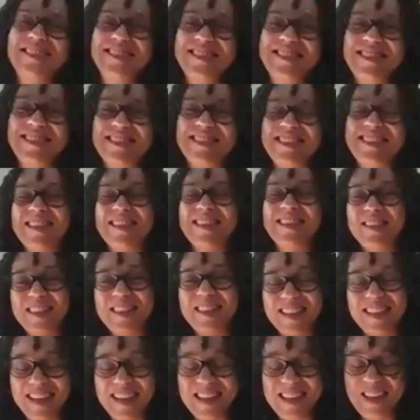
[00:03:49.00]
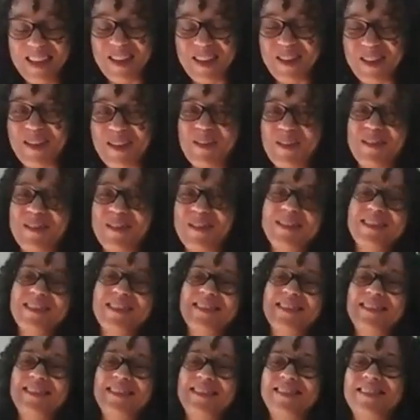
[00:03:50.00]
Thank you so much for being
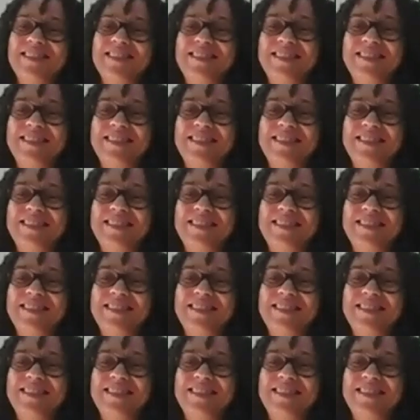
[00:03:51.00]
here.